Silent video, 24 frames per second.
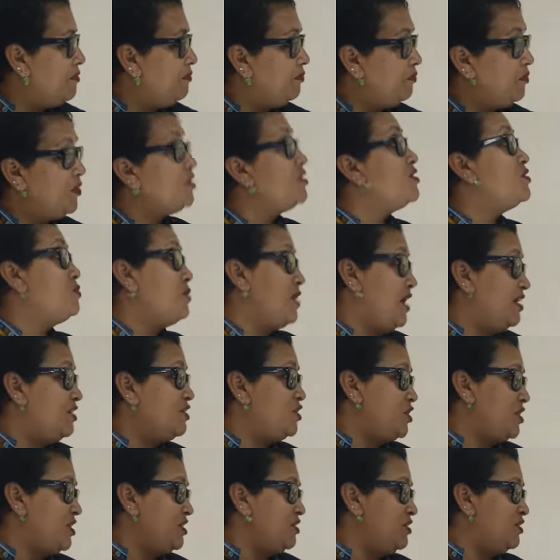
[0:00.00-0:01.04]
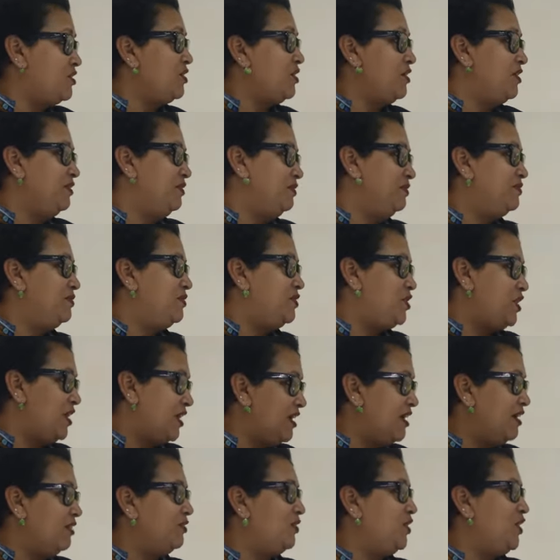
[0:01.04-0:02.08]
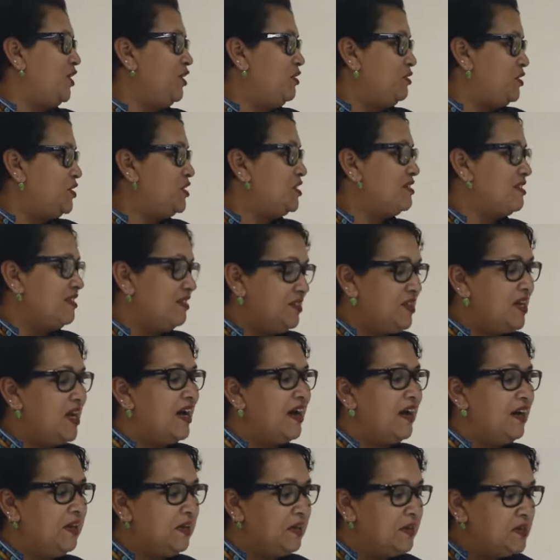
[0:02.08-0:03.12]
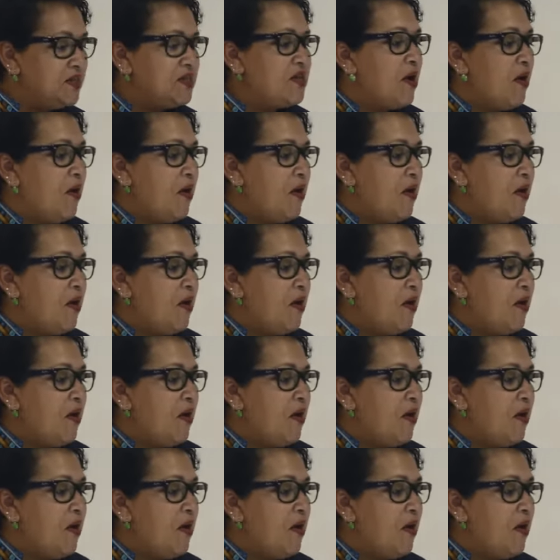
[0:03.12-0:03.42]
Because we had a chance to go and check out the ocean and the island.